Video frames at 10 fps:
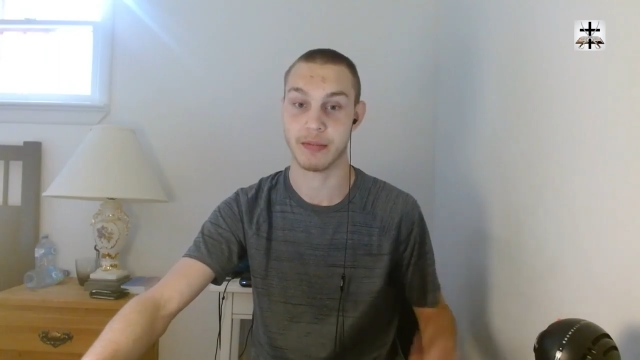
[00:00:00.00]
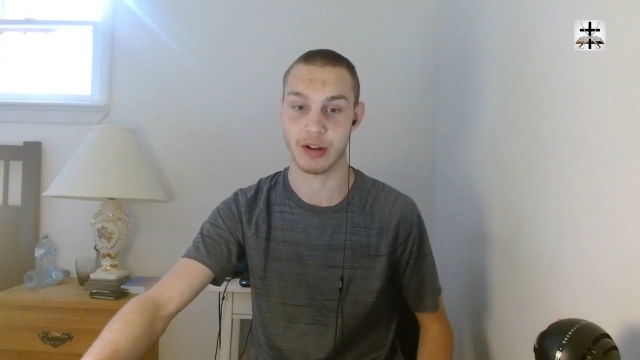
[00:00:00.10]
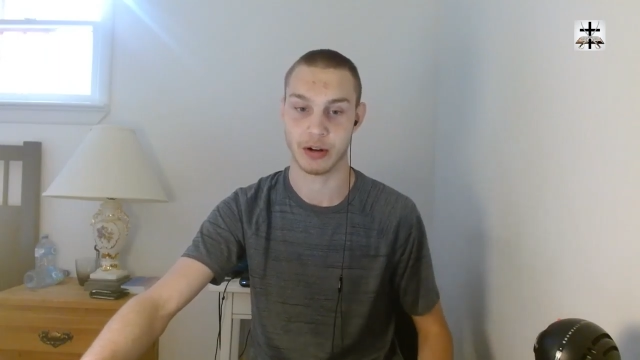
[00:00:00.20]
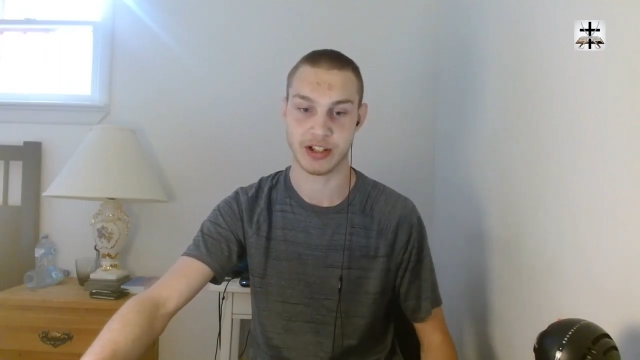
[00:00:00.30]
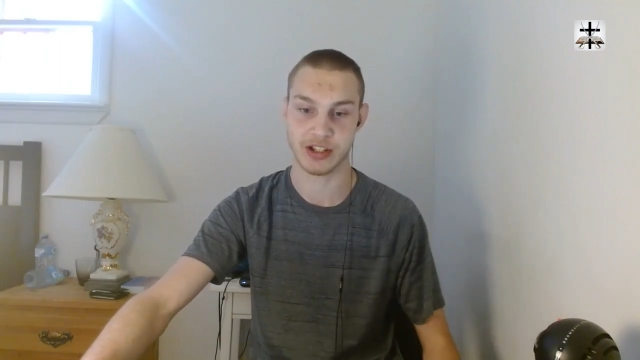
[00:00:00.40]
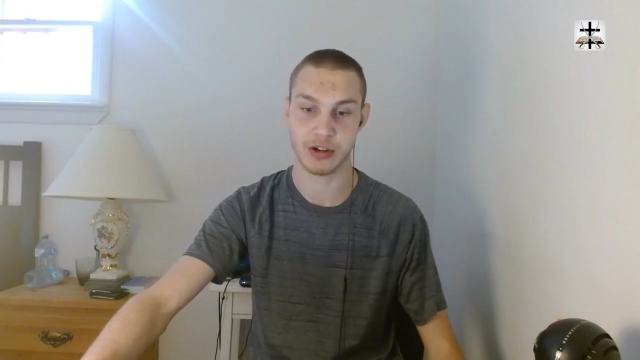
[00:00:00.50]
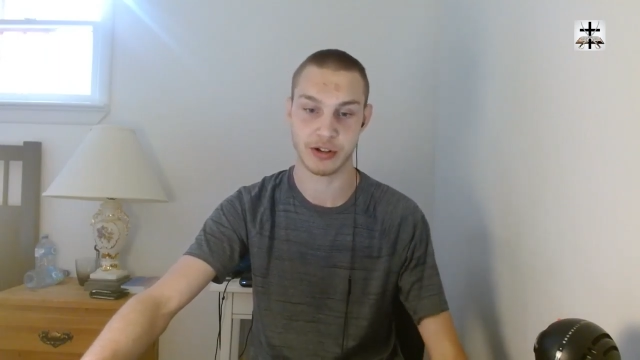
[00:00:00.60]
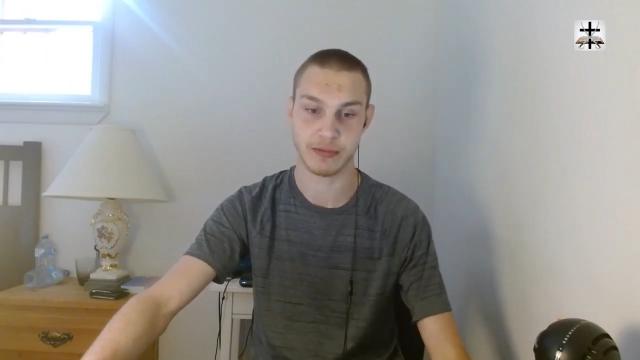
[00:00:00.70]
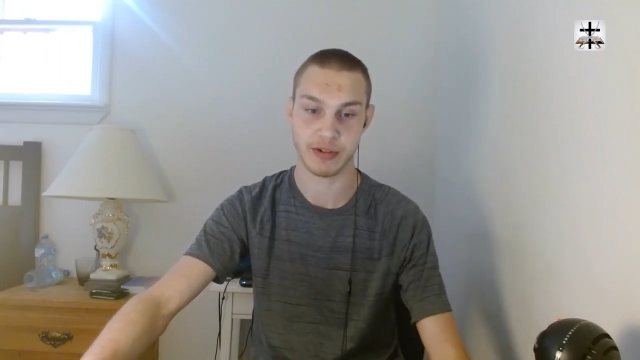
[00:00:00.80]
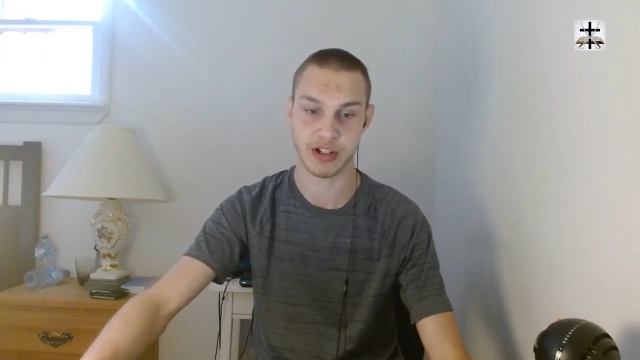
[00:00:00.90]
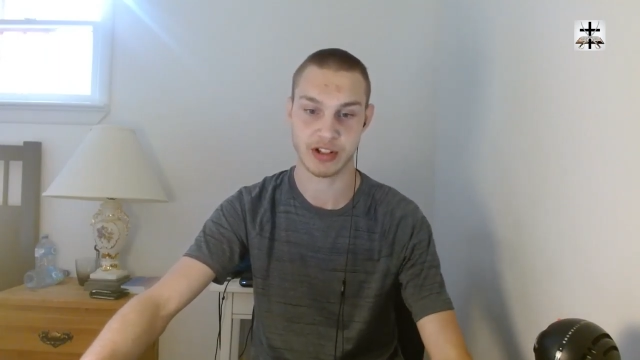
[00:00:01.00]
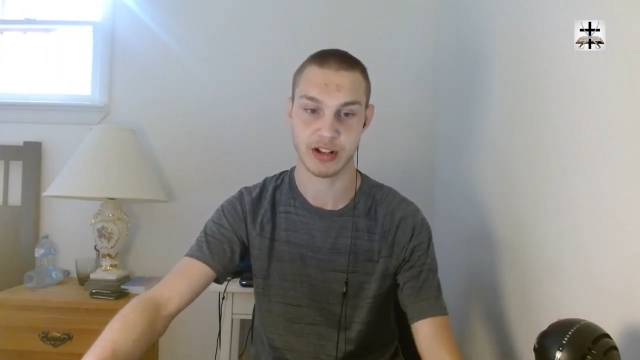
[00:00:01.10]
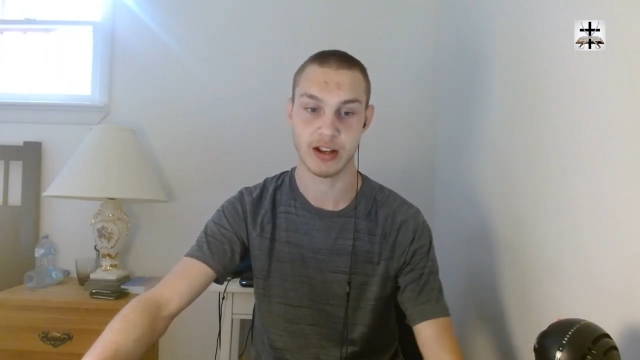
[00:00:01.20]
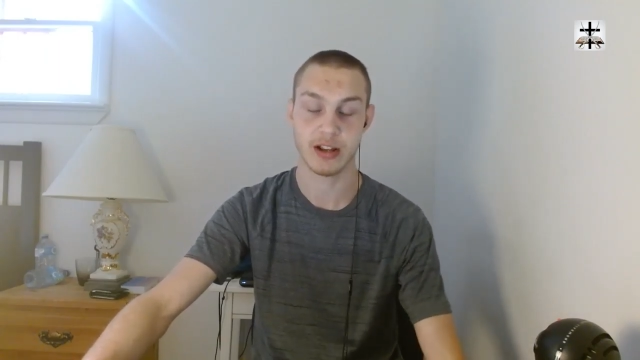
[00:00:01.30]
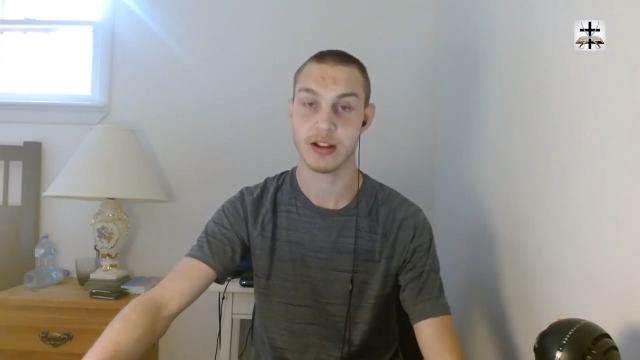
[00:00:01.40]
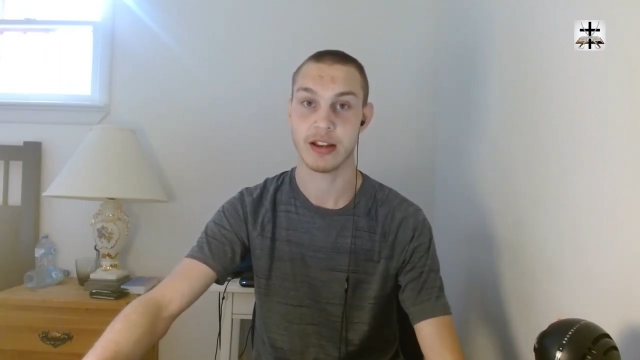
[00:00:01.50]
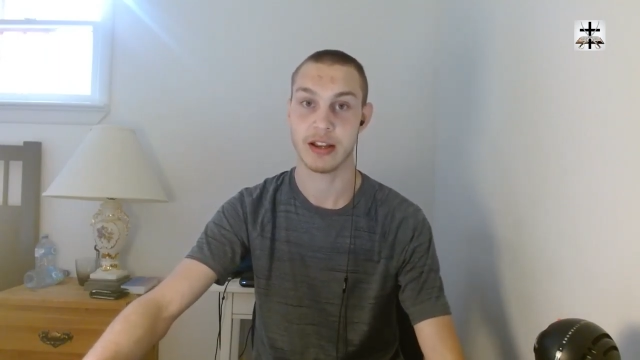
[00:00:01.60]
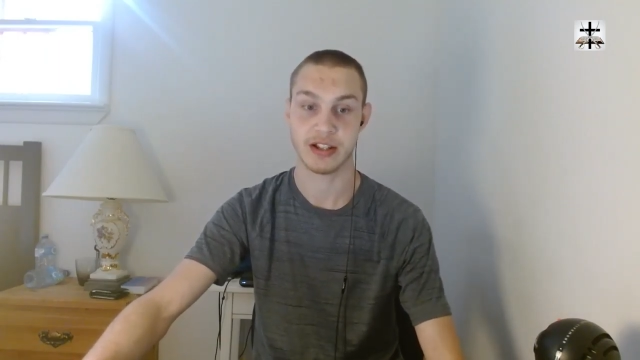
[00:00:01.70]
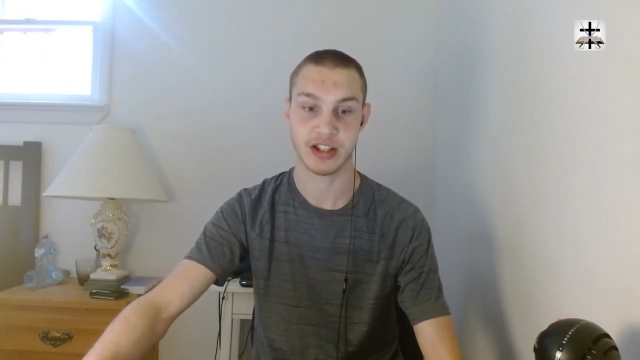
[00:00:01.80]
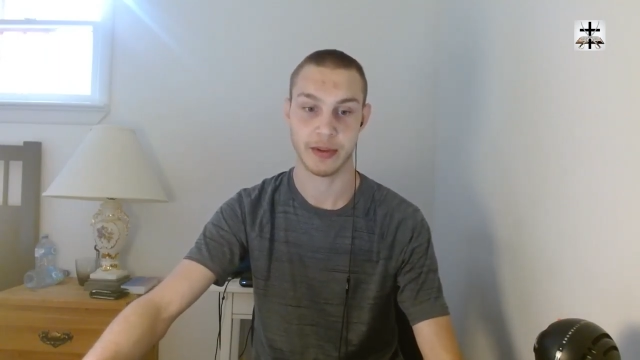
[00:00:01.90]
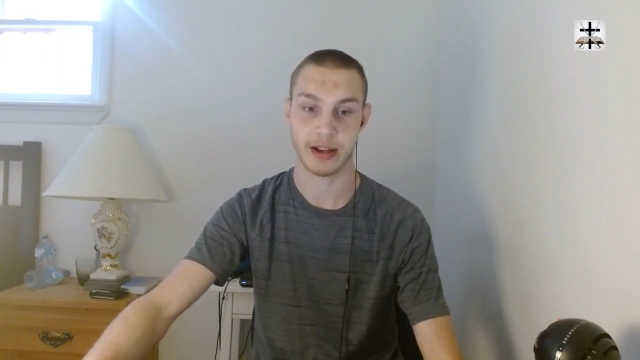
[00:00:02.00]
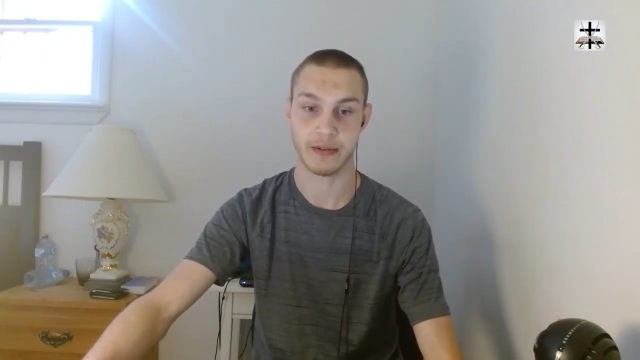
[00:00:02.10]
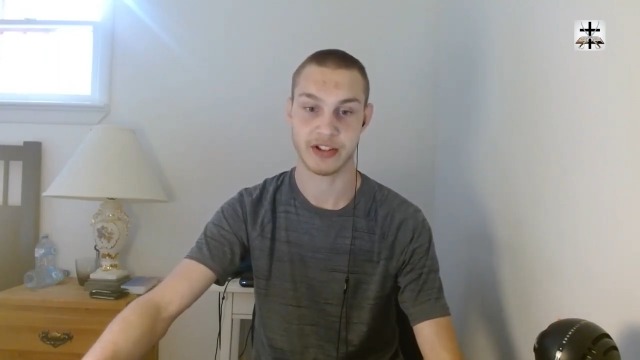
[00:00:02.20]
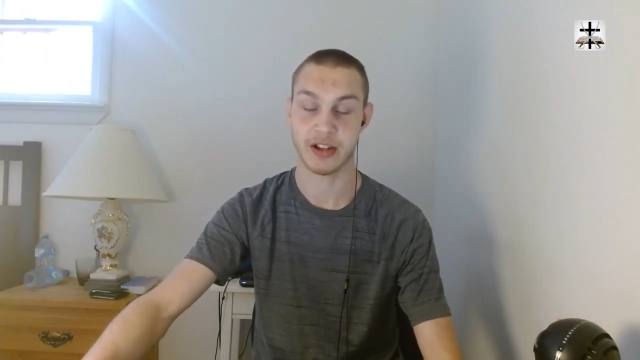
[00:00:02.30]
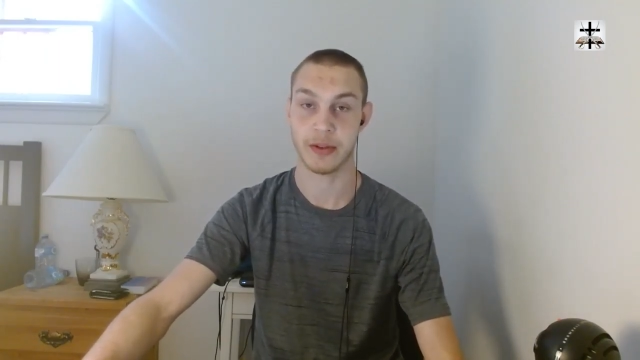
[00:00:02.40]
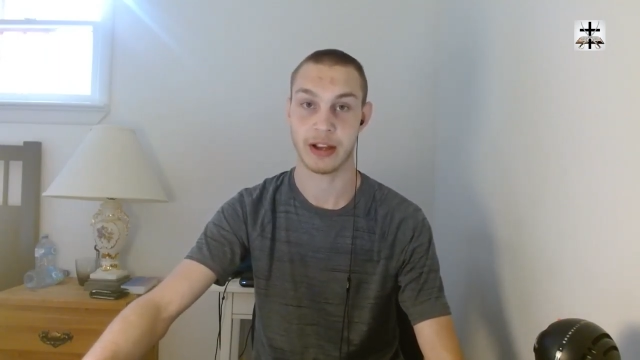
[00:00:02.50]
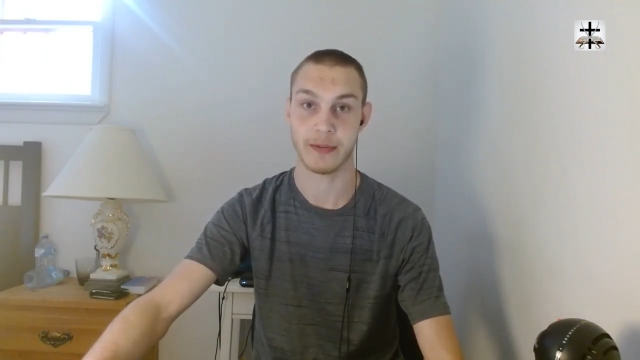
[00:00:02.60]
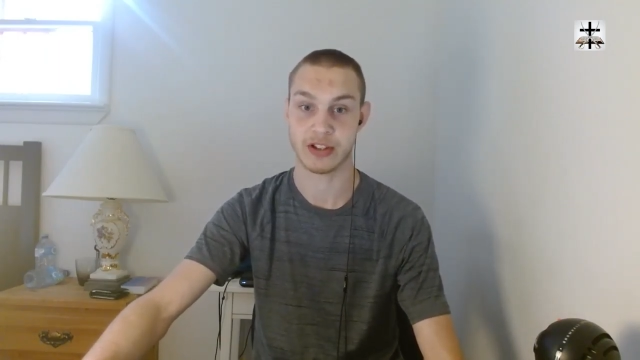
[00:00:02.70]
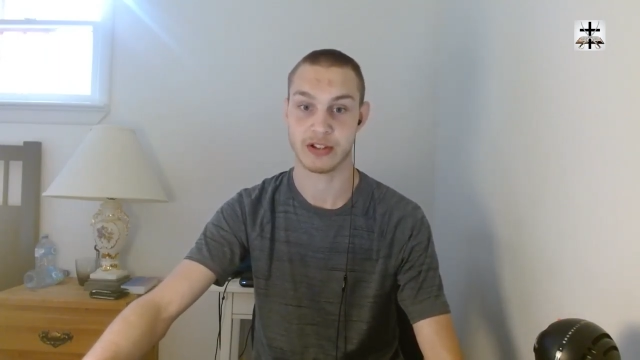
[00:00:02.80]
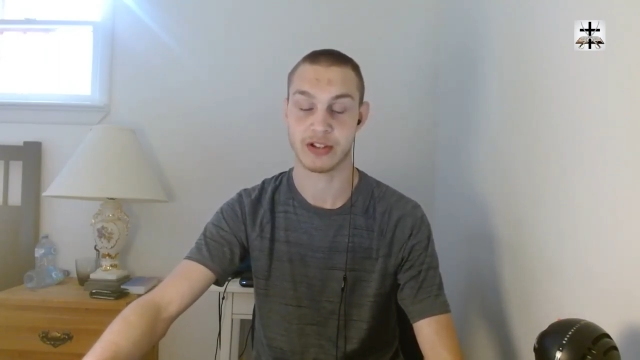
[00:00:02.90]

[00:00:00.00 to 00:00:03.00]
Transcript: You know, because YouTube is just something of something of a